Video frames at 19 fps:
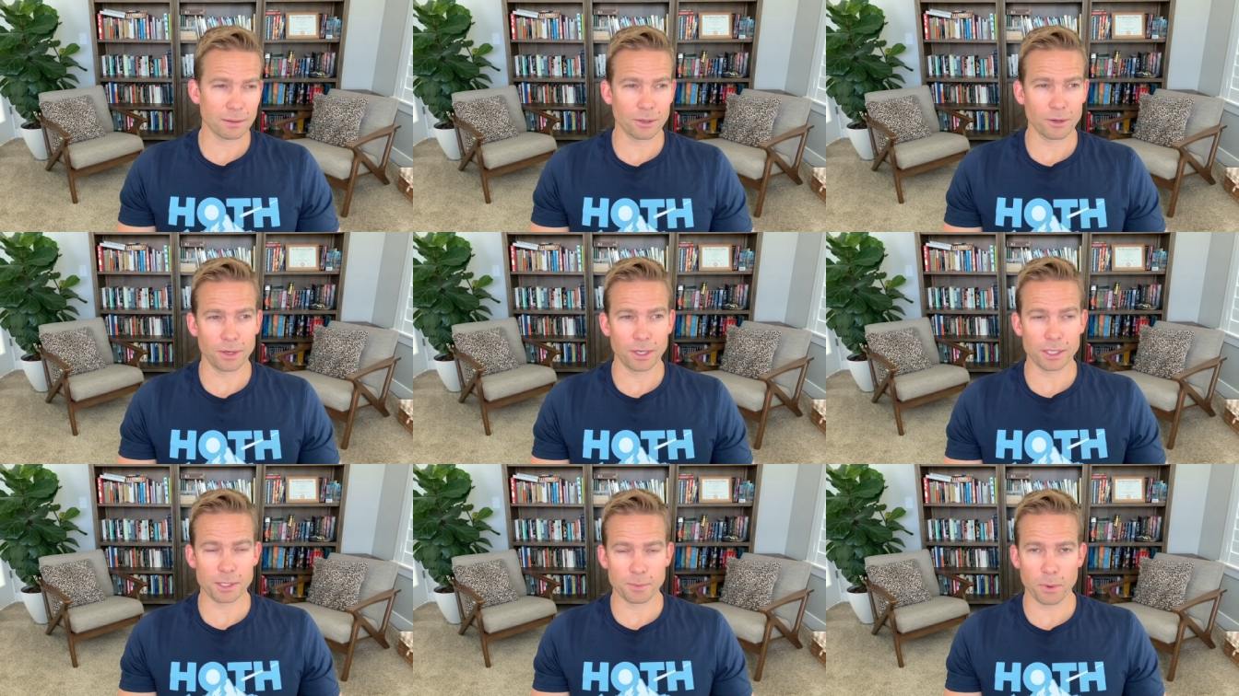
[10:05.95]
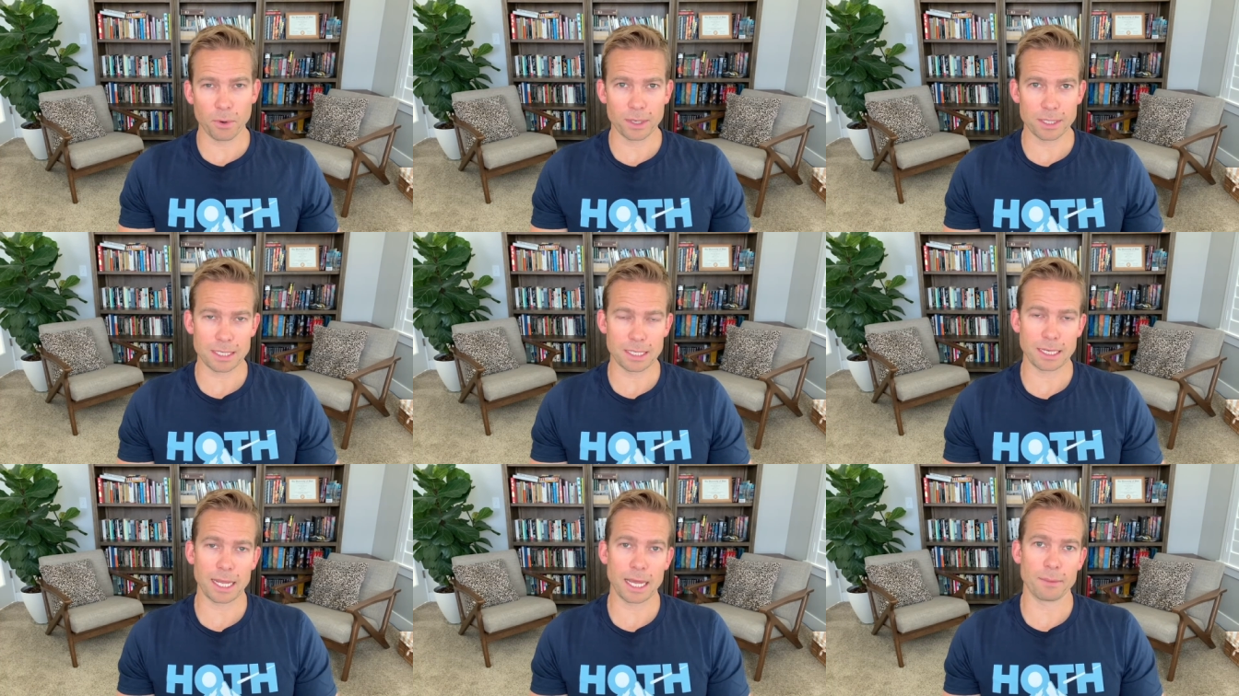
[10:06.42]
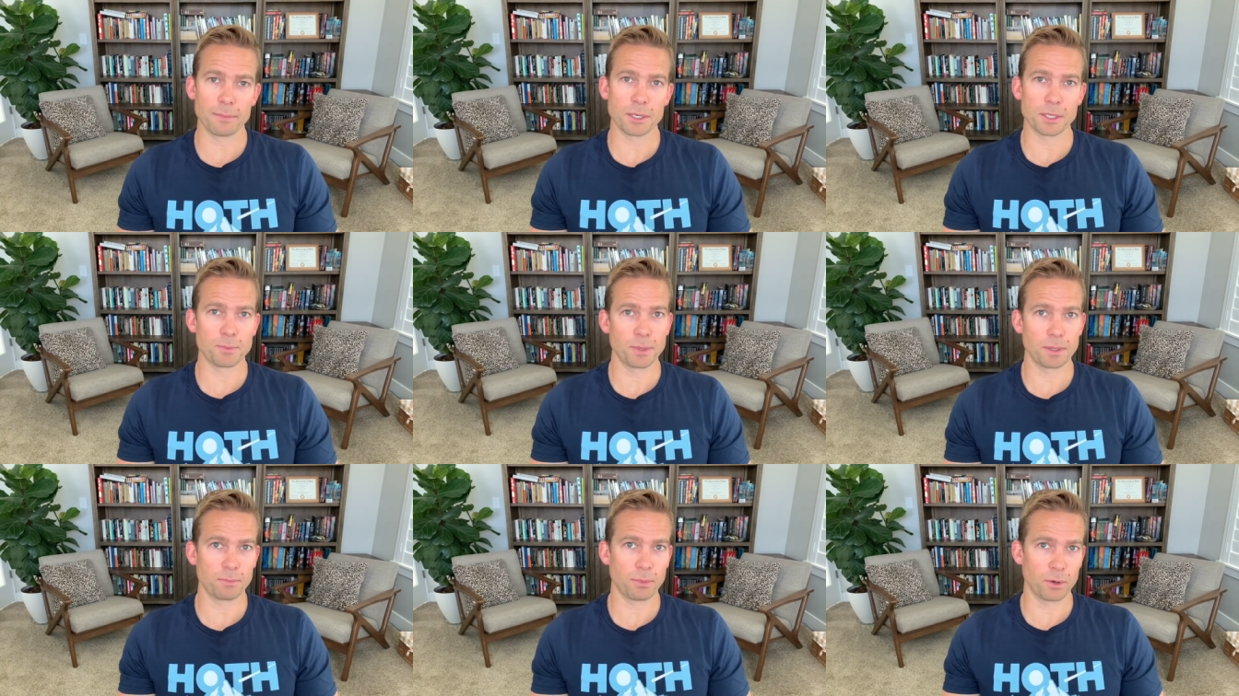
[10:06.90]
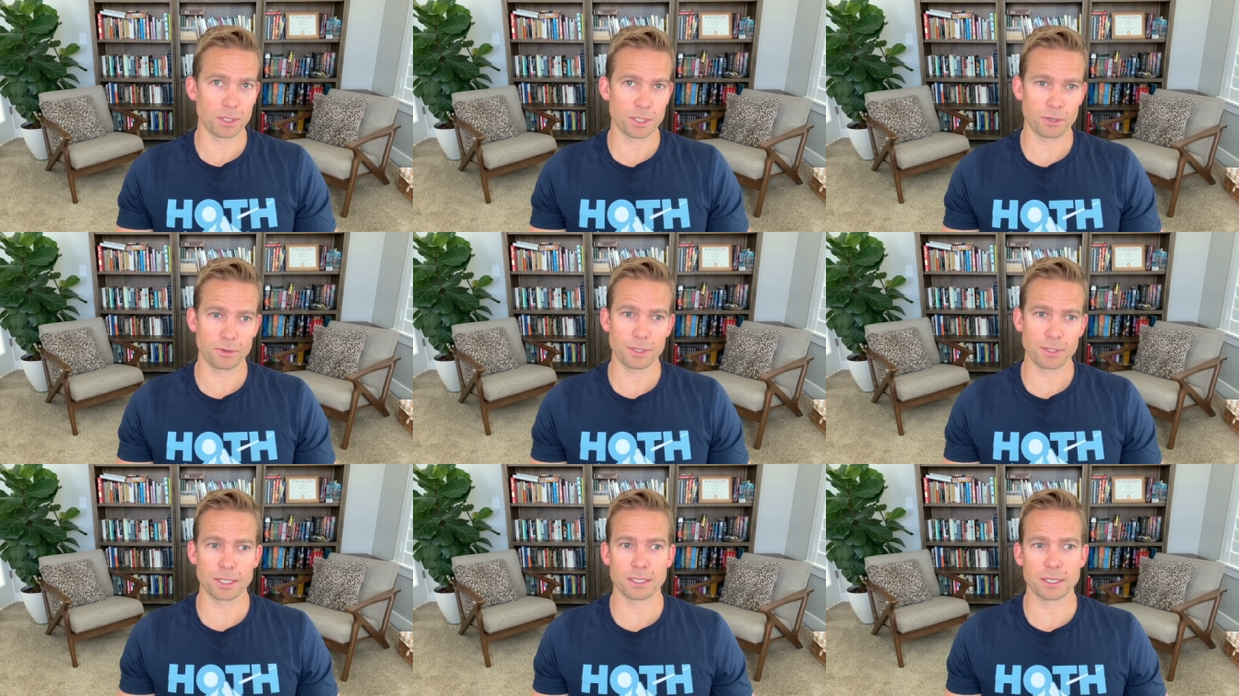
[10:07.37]
Green's poison damage, but poison
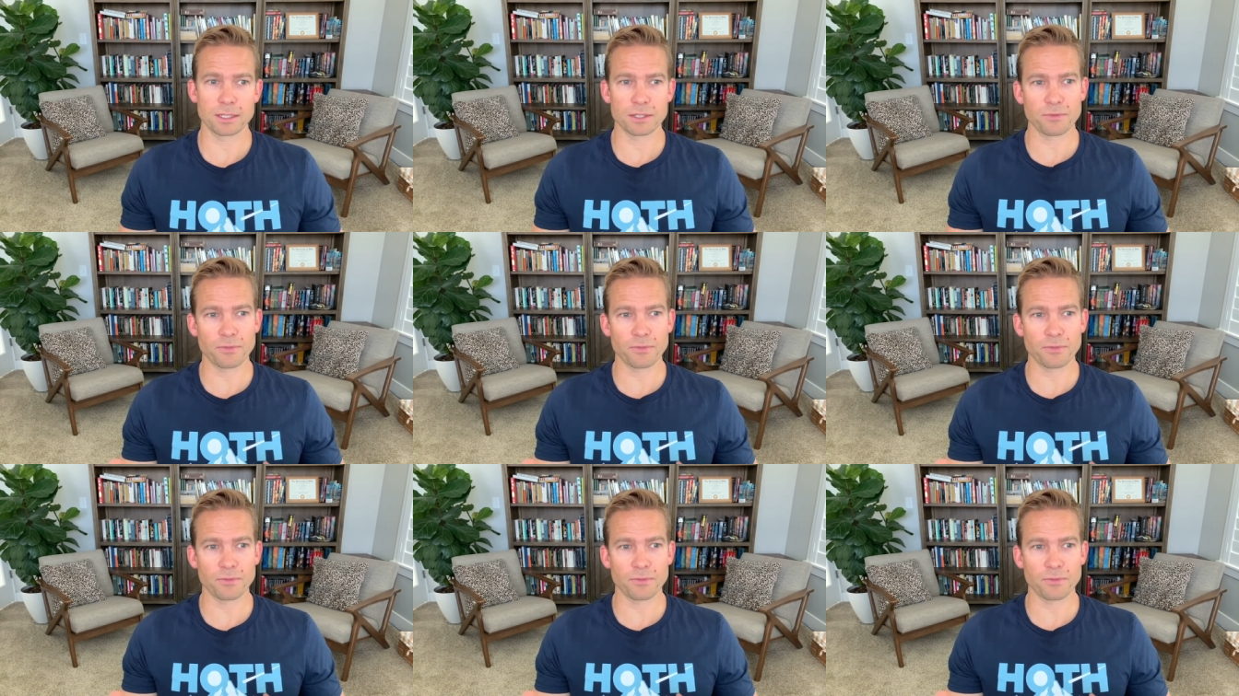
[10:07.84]
resistance.